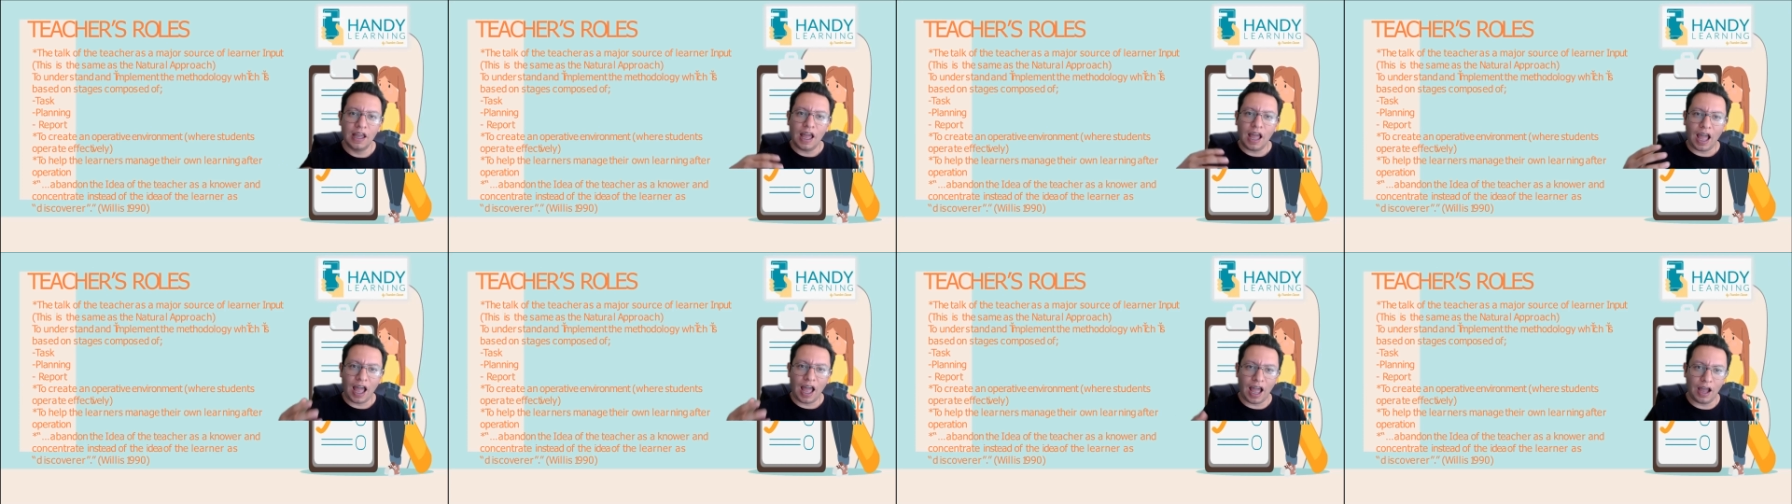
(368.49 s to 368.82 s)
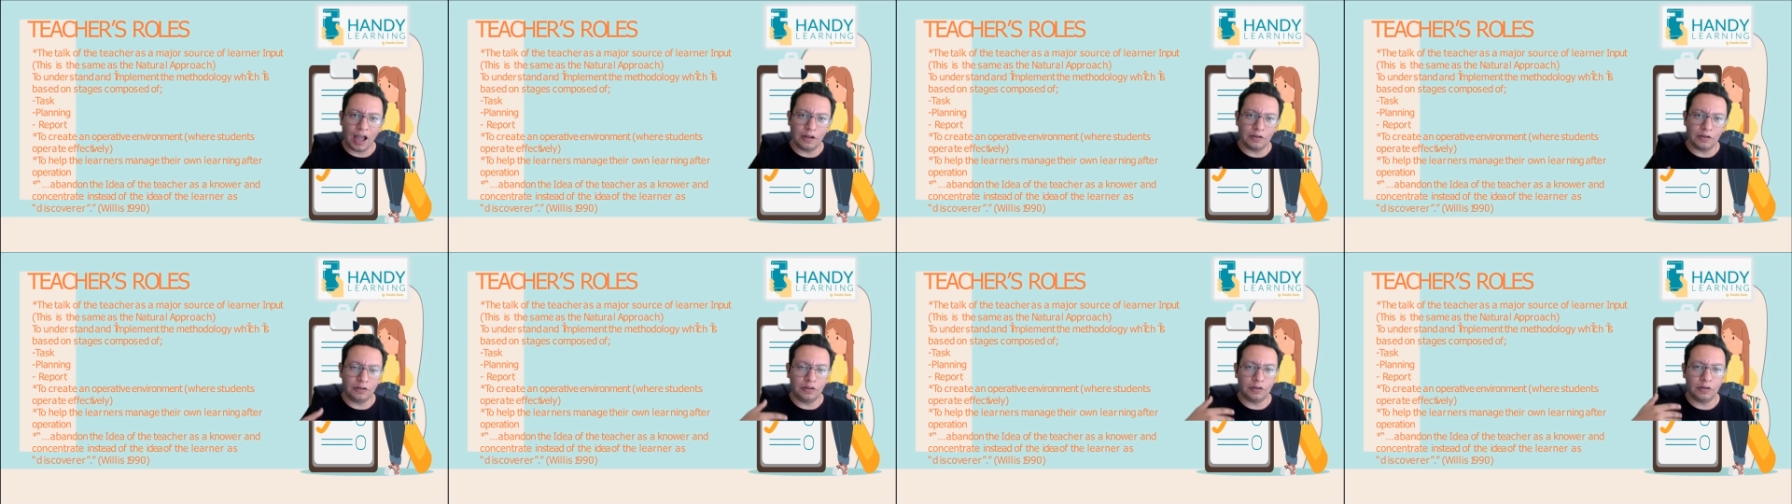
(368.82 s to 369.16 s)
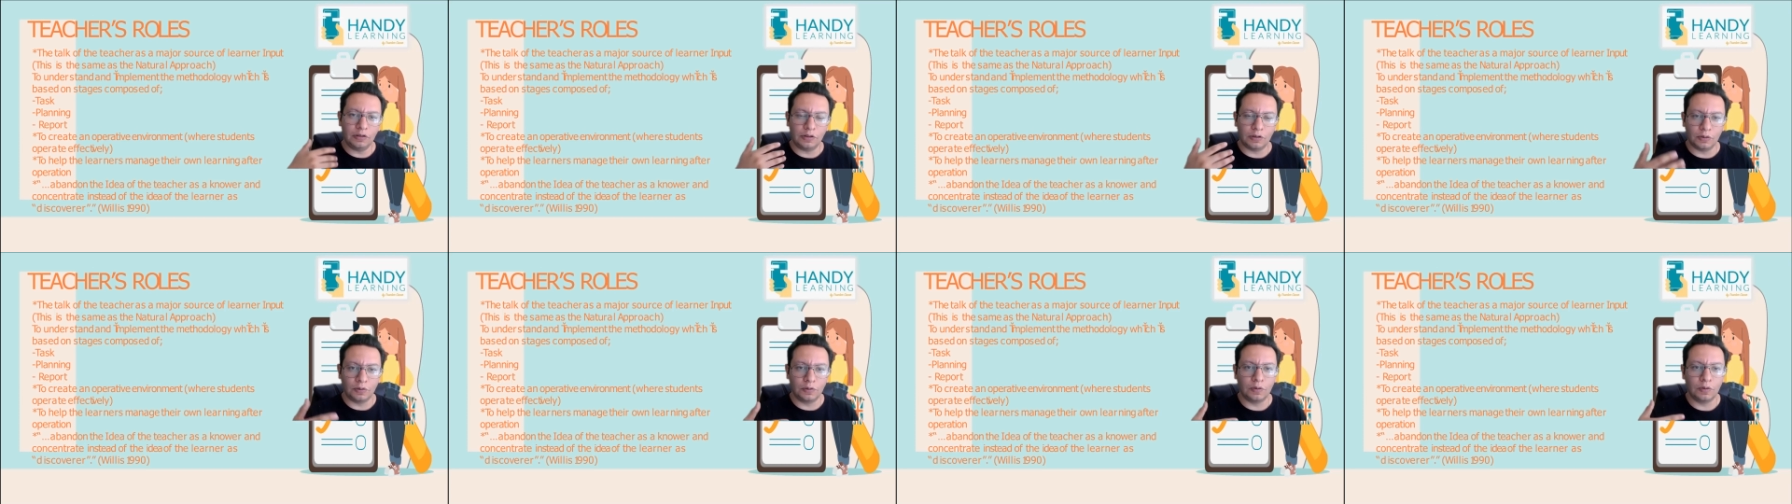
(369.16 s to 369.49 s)
how to
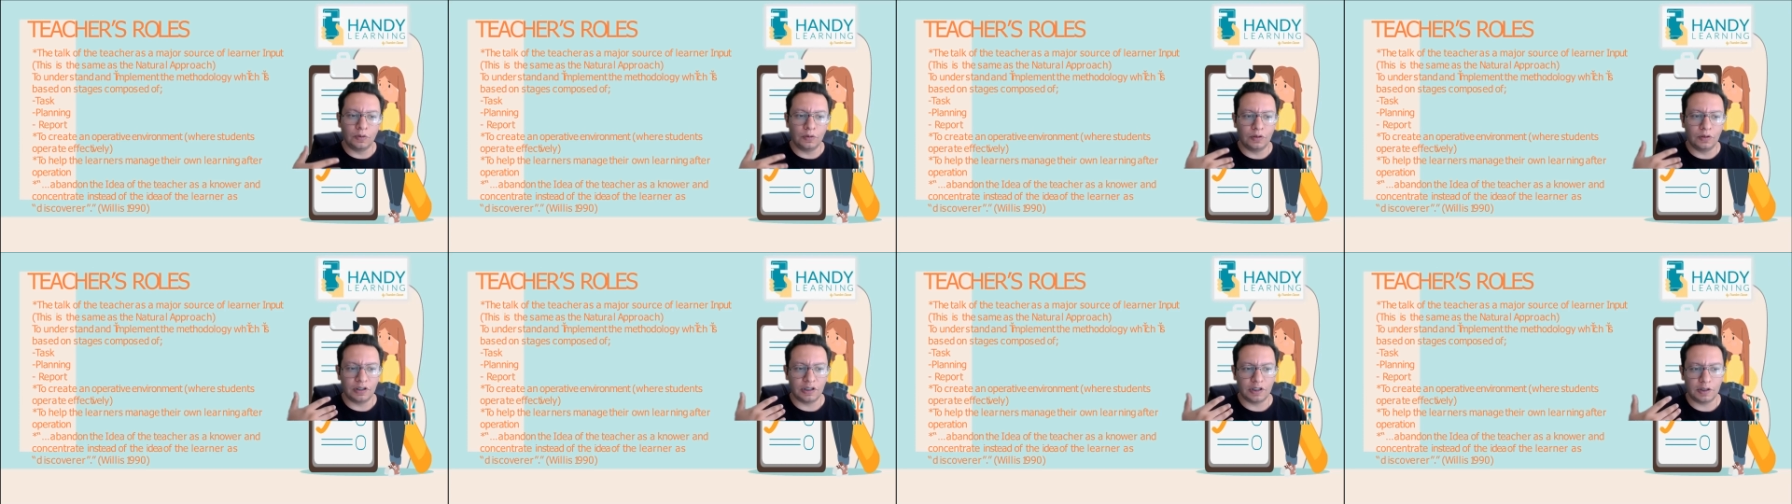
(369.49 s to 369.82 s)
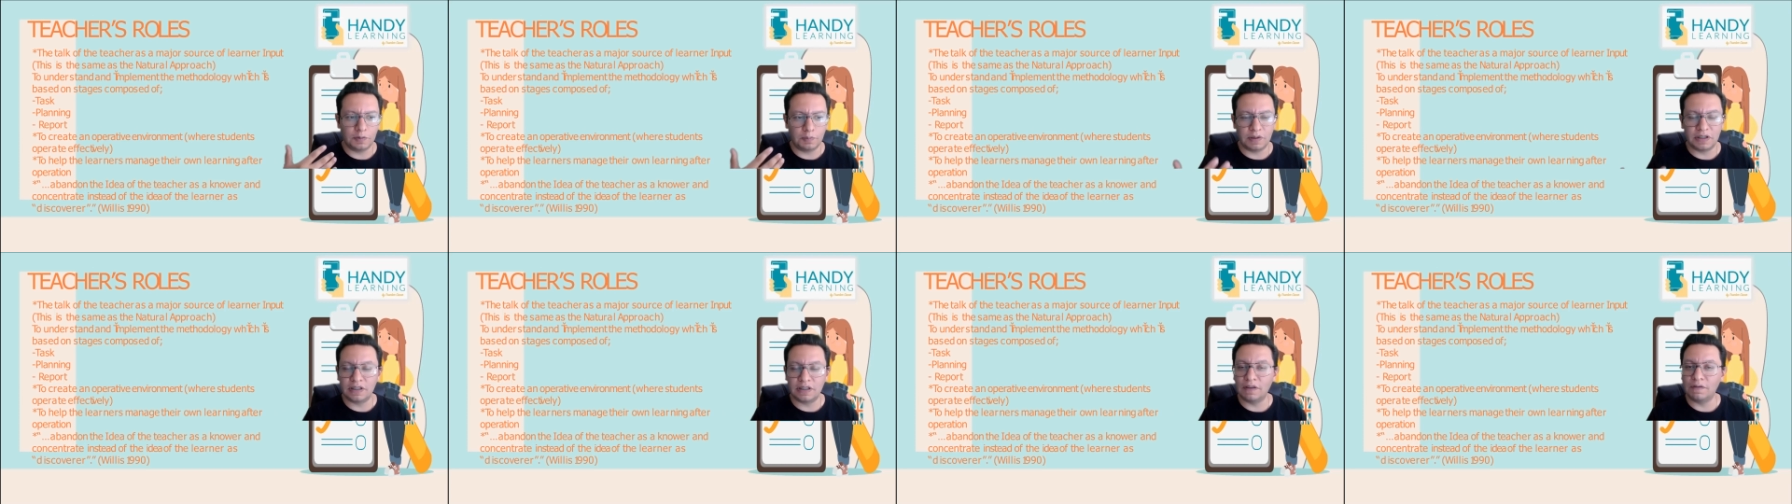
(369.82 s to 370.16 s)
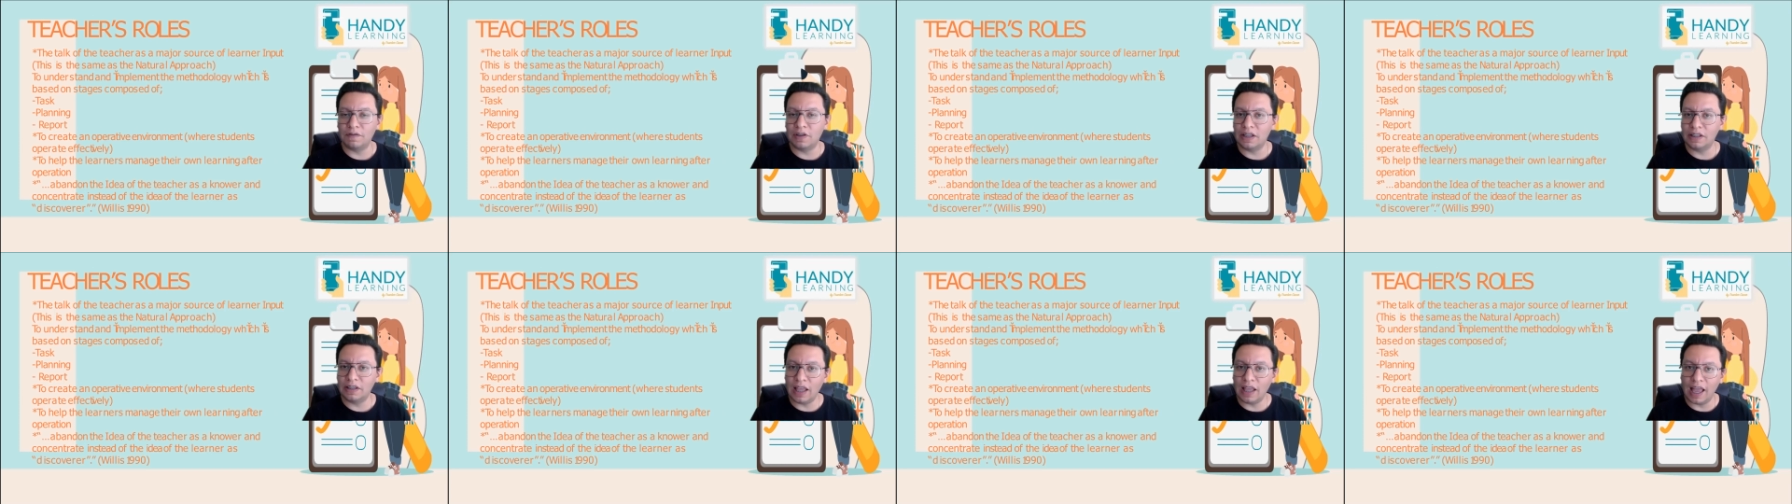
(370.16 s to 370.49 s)
do a specific